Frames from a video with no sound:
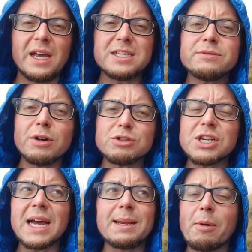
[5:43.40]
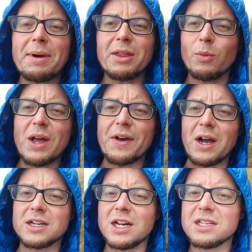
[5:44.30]
It's a real shame about the weather,
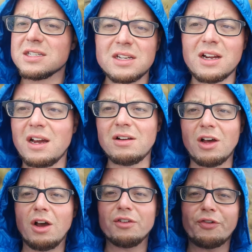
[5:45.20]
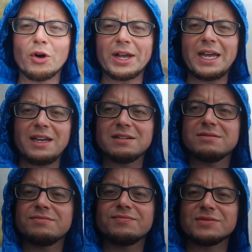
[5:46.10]
because, you know, look, foggy,
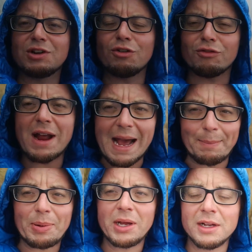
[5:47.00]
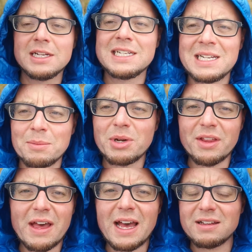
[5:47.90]
crap. But
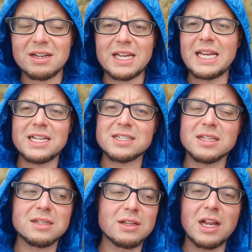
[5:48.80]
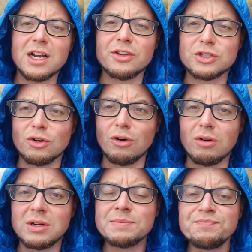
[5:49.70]
that is the luck of the draw.
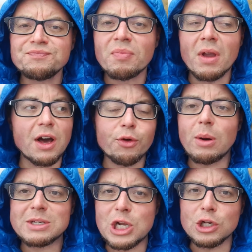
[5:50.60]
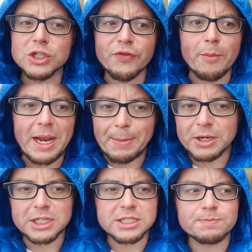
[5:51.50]
I thought I was lost for a minute,
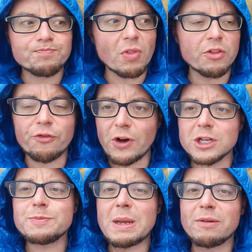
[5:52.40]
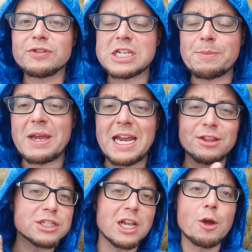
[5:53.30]
because the fast people have disappeared,
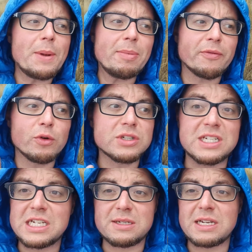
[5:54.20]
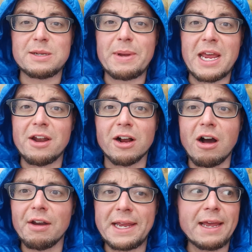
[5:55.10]
the slow people have also disappeared, and I
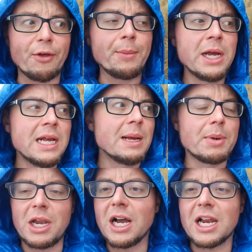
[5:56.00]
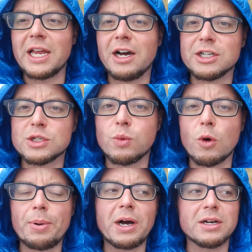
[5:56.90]
can't hear them. But luckily, I just
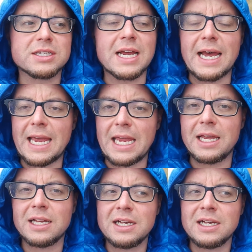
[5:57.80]
walked past a